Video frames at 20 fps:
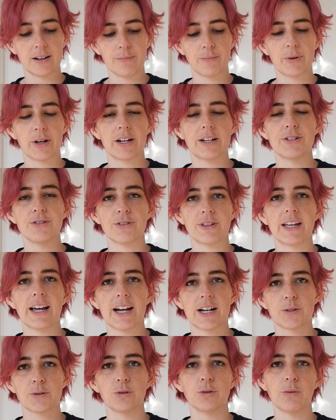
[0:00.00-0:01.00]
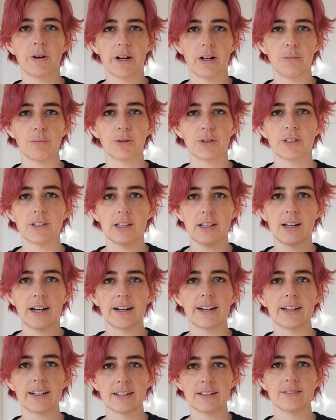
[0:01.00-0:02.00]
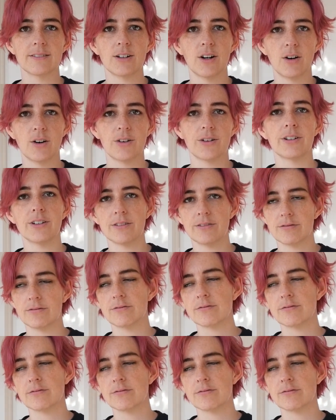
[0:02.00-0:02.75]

When I do the actual one, I'll put the lining on and